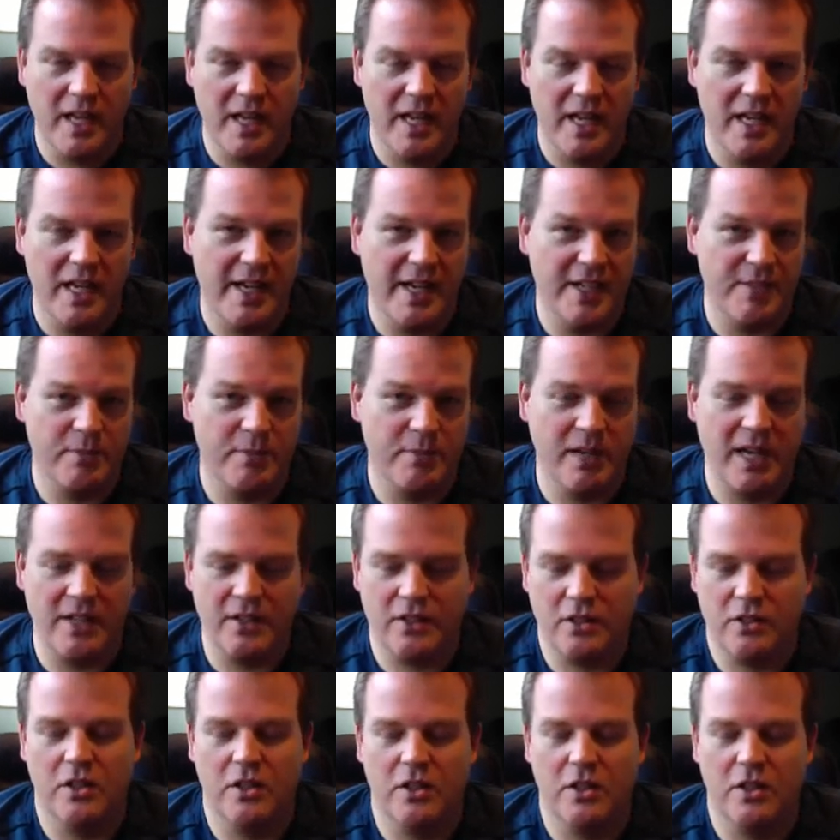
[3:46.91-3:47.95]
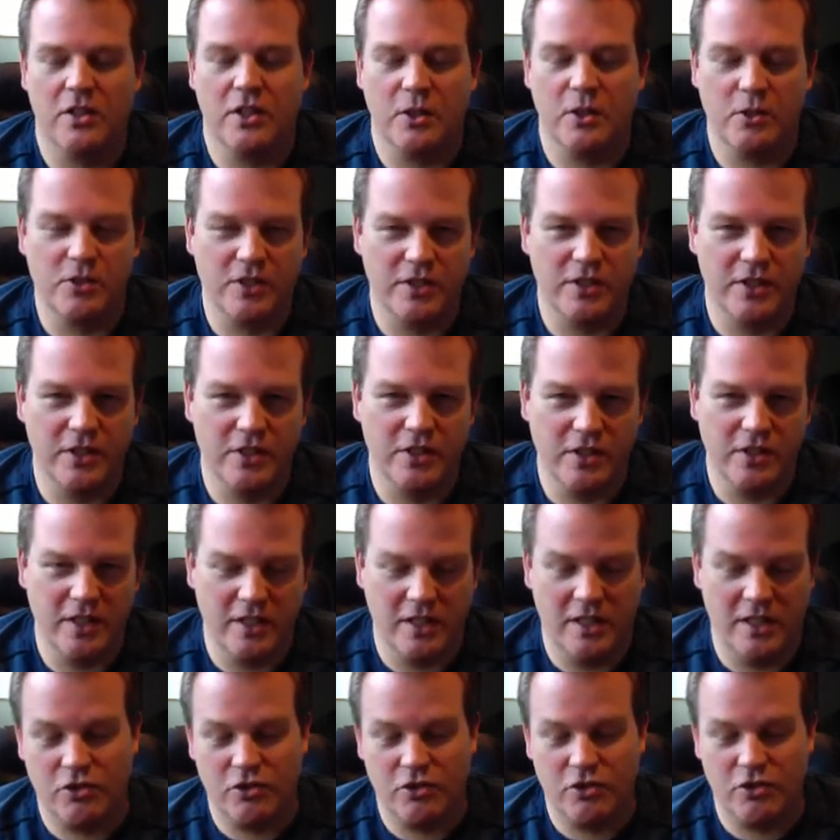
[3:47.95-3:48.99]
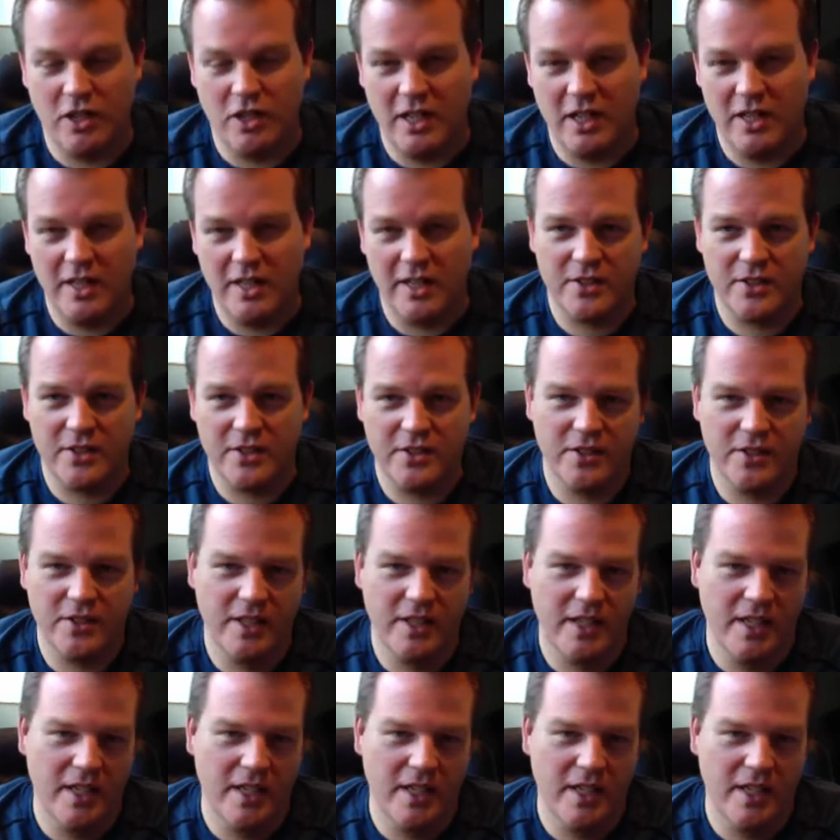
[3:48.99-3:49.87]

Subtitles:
It has practical uses in electronics,